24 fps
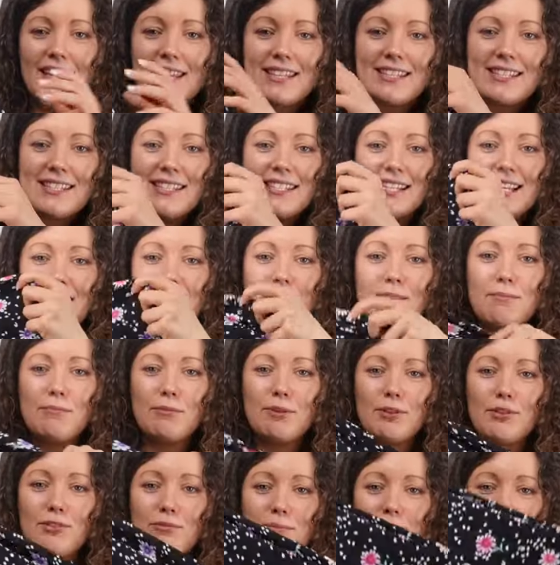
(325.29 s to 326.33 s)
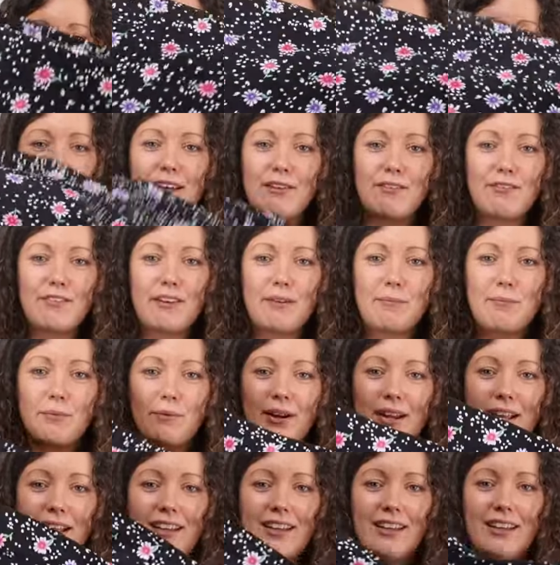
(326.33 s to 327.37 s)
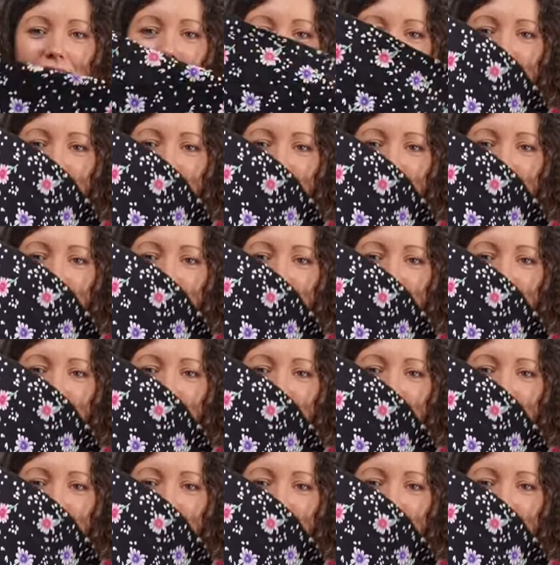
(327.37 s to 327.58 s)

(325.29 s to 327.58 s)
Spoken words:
You can see the movement in that fabric,